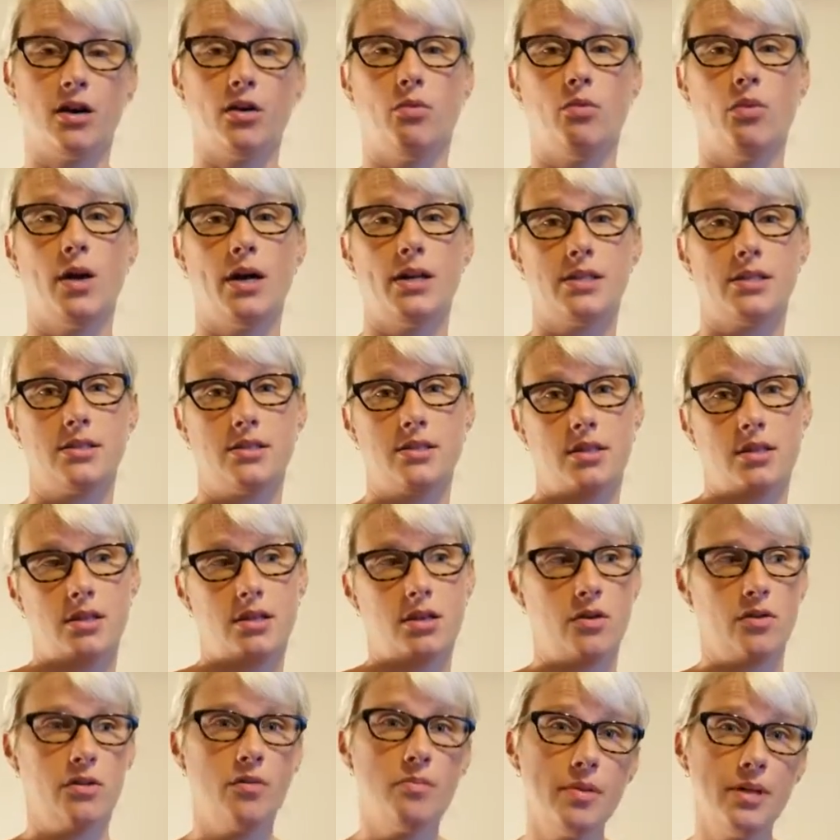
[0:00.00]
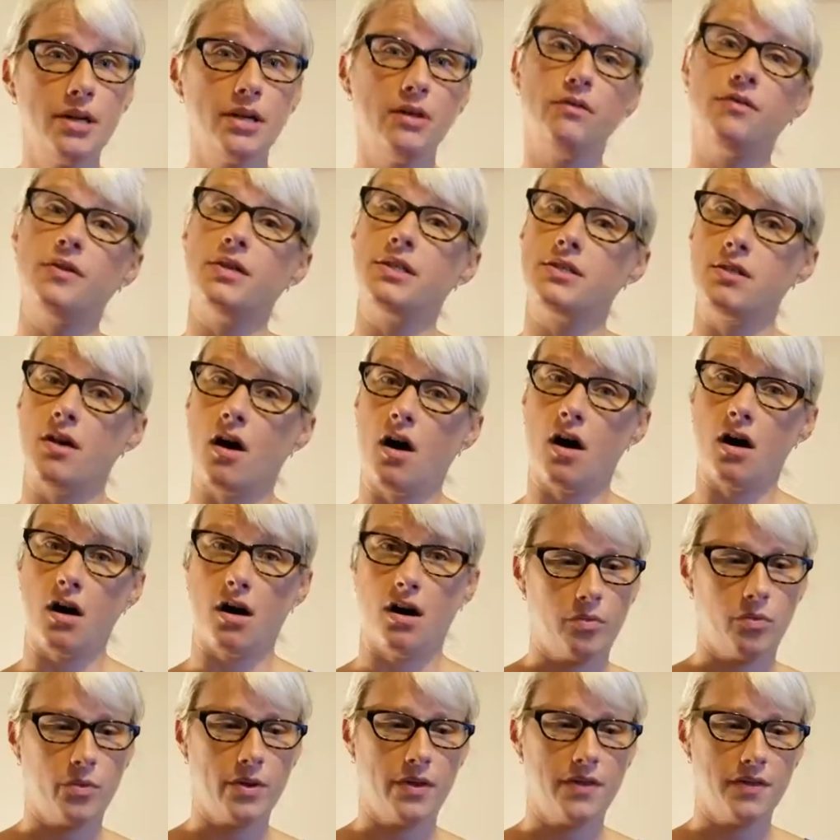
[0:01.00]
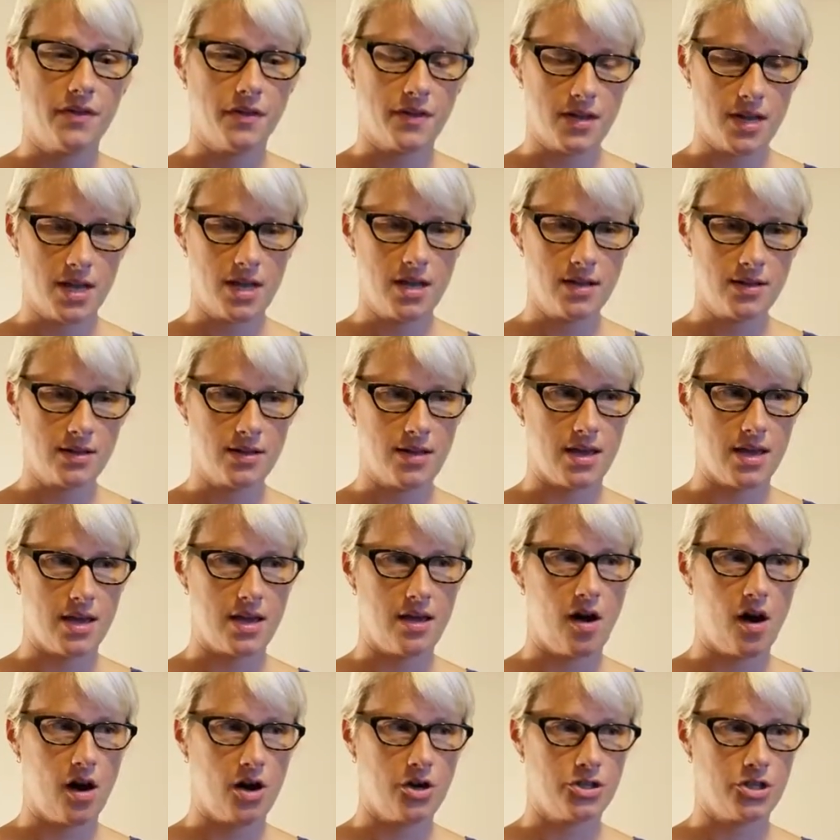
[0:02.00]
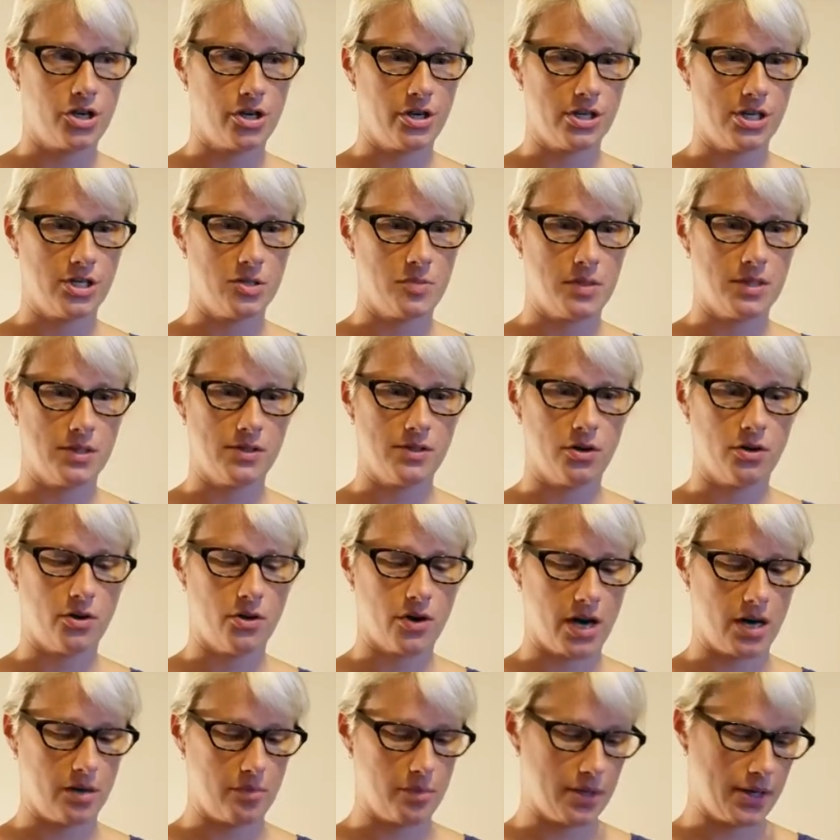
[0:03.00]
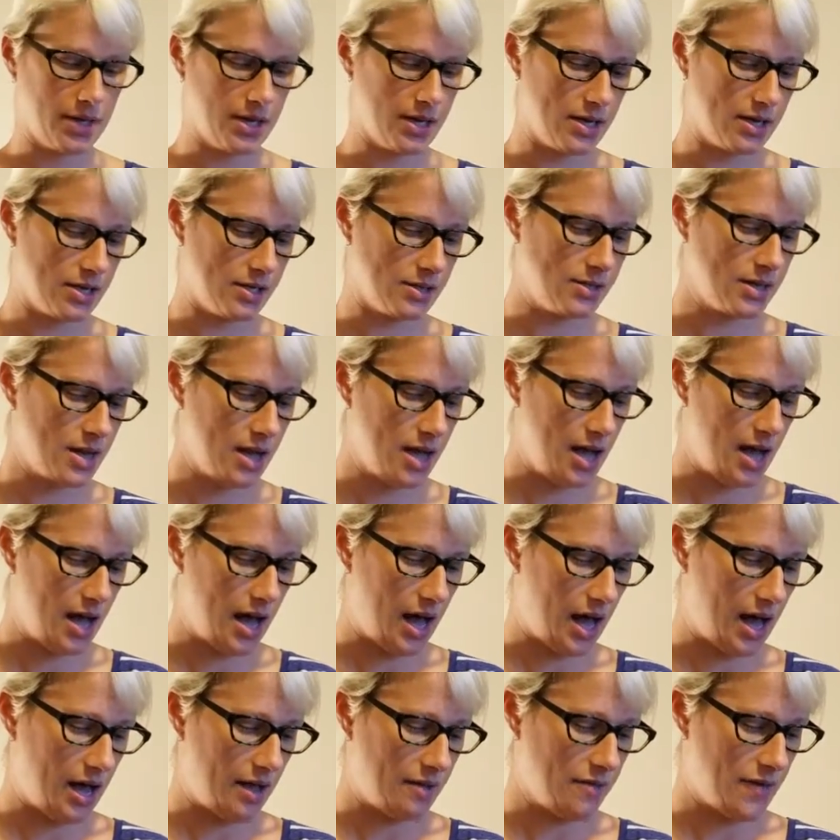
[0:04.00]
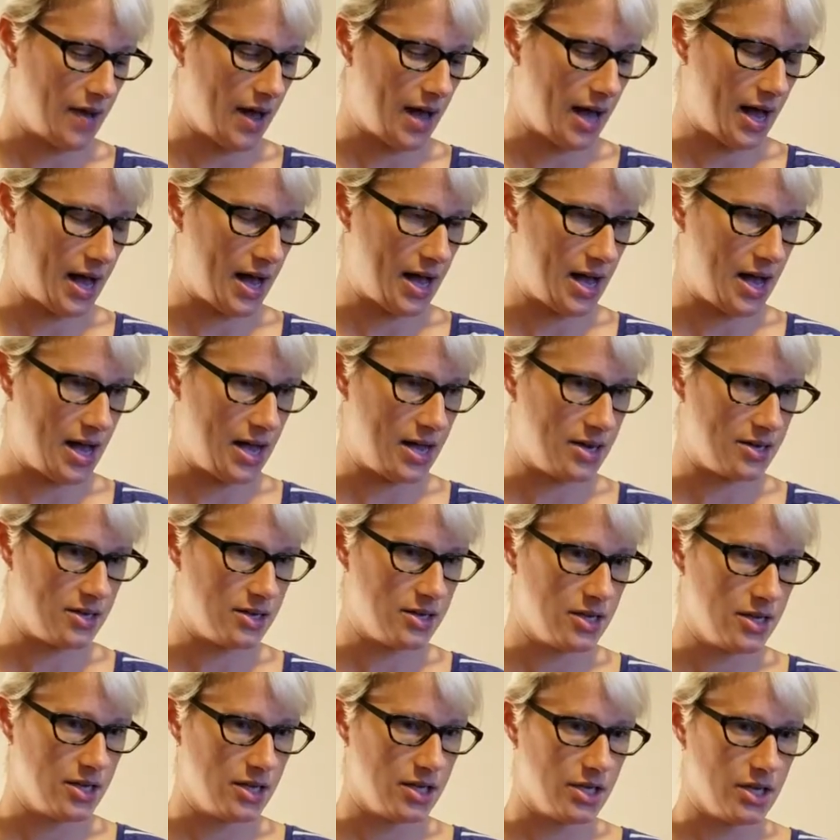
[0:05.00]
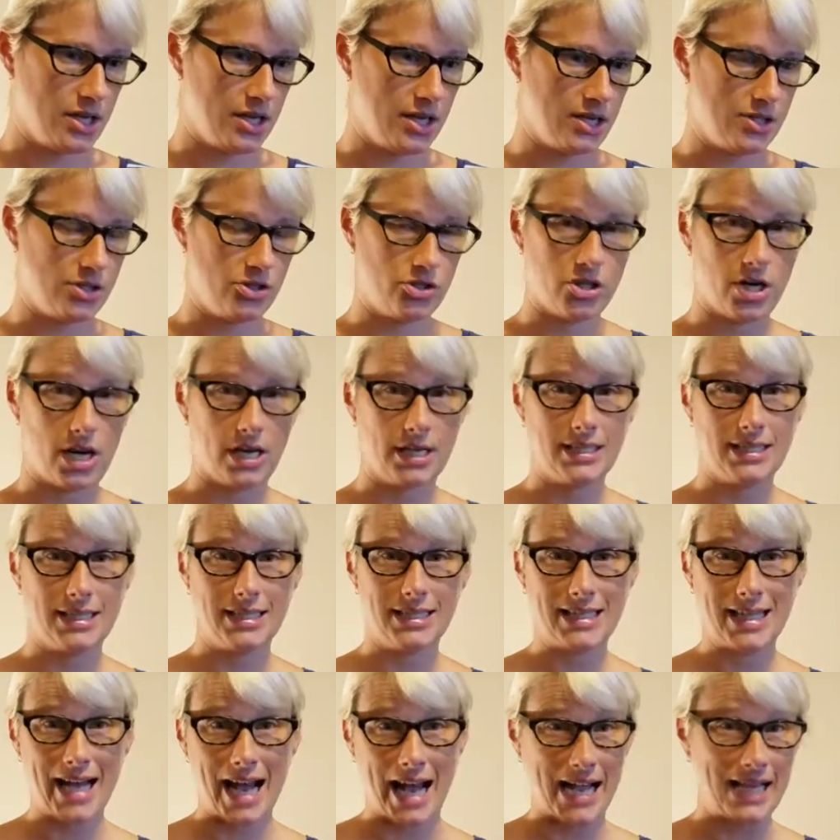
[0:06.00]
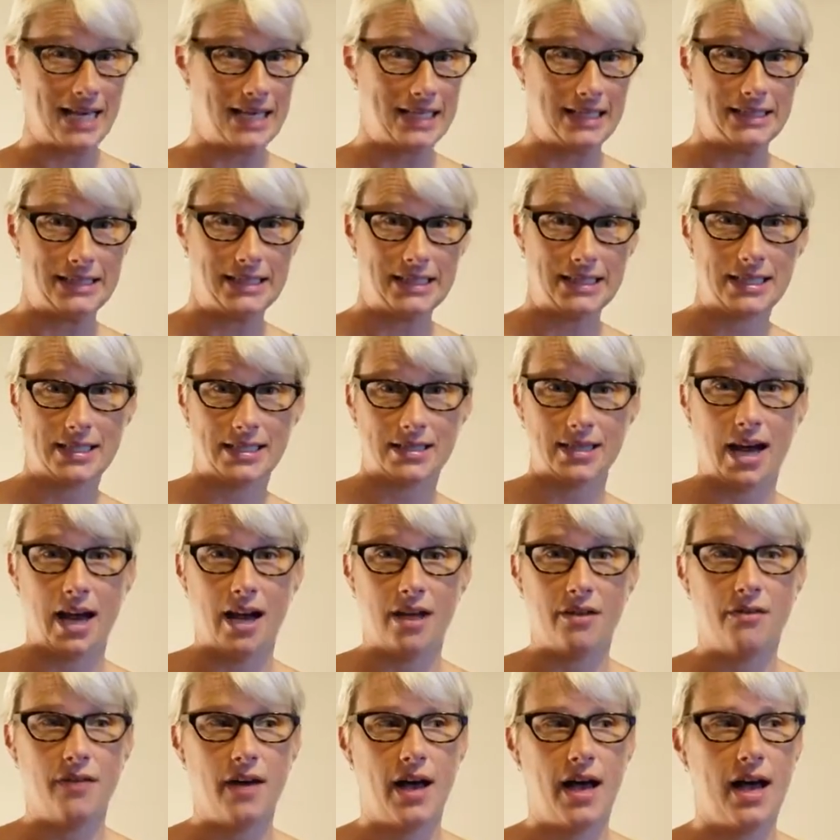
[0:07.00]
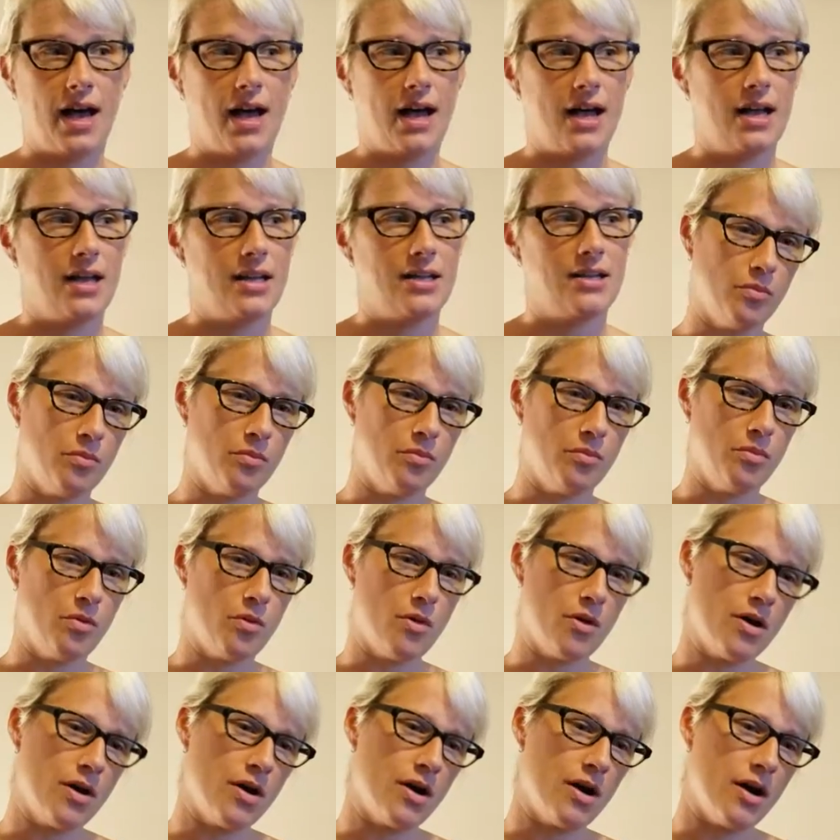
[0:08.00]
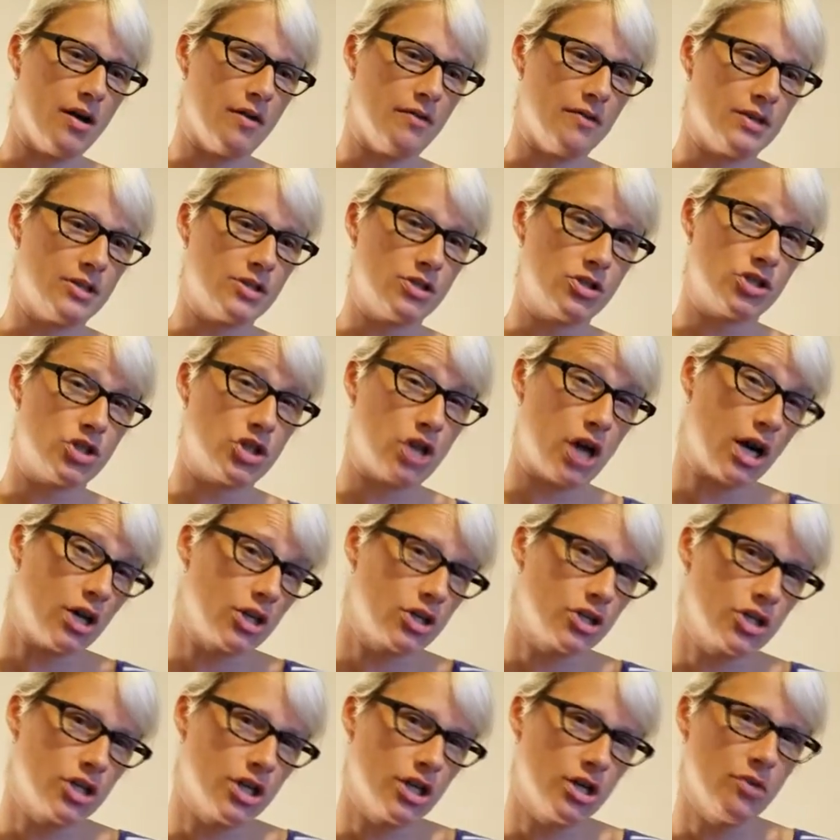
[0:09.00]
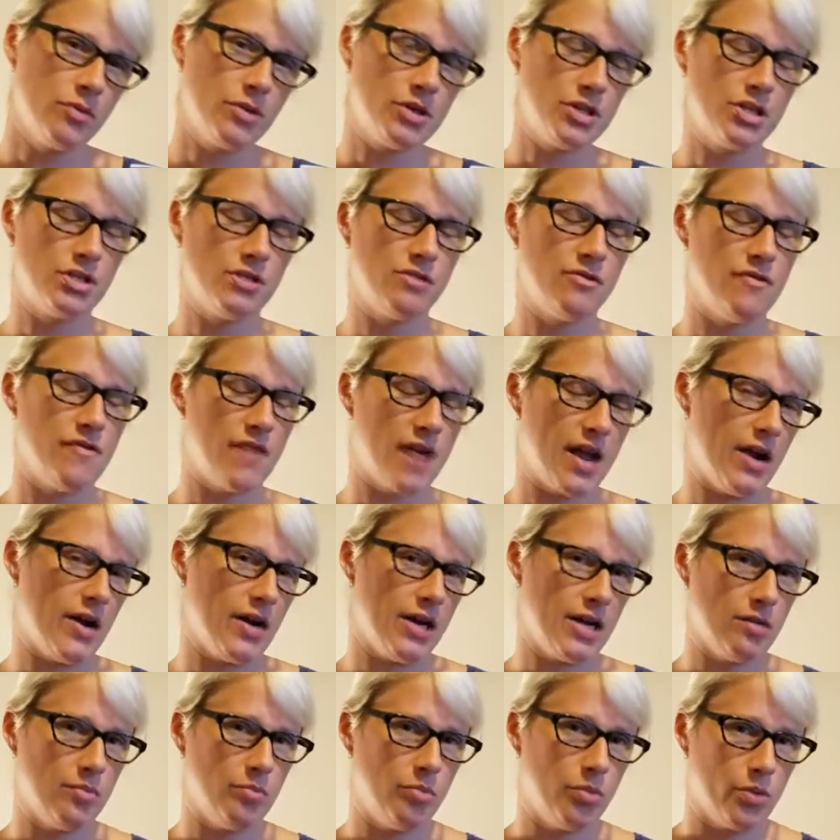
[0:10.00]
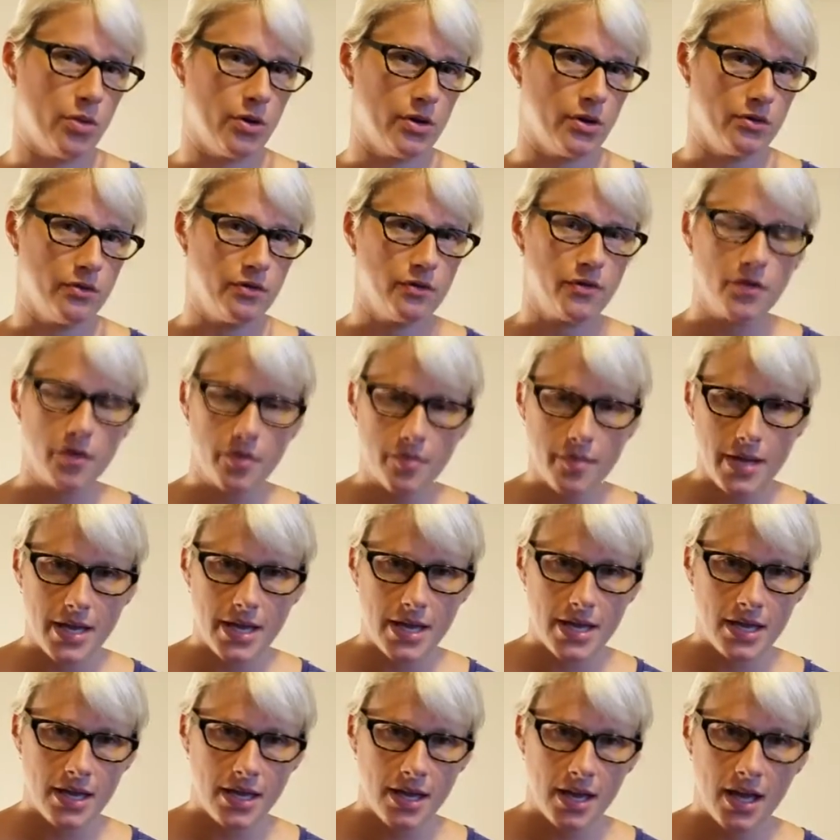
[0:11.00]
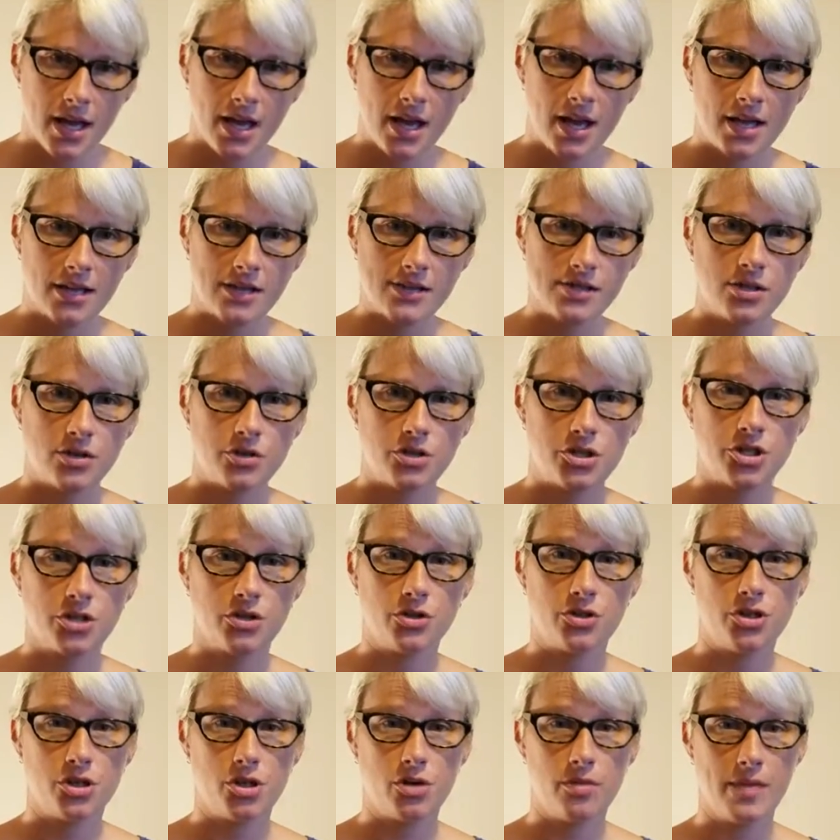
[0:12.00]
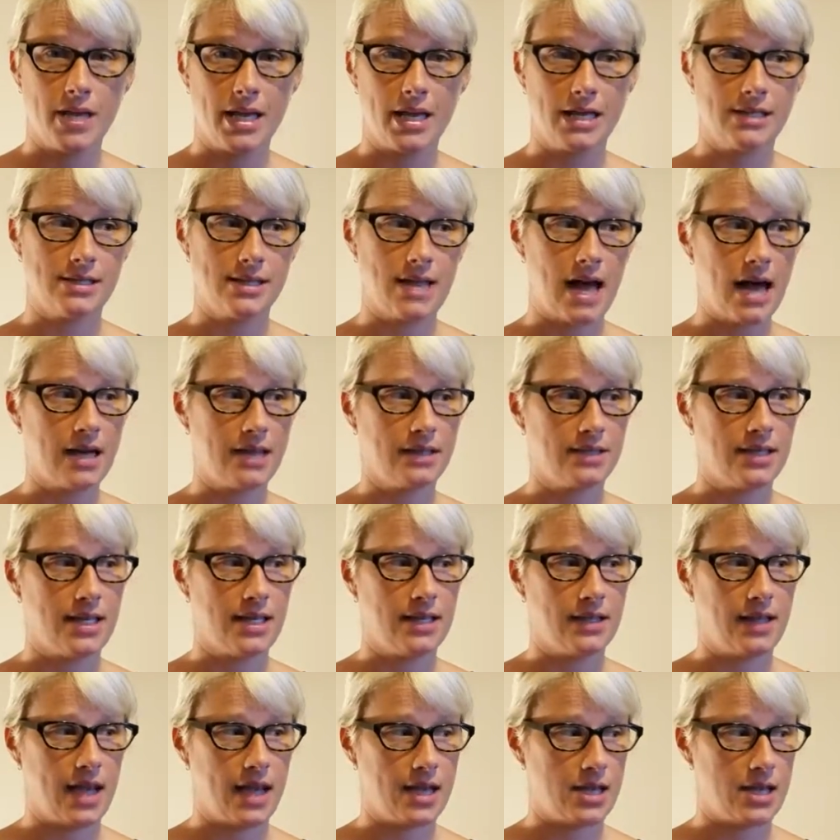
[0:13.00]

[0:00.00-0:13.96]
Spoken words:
or what the benefits are. With TT, our journey's been so great because I've had instructed guidance. I've had more of a structure, which is very important for me. So she'll show me exactly,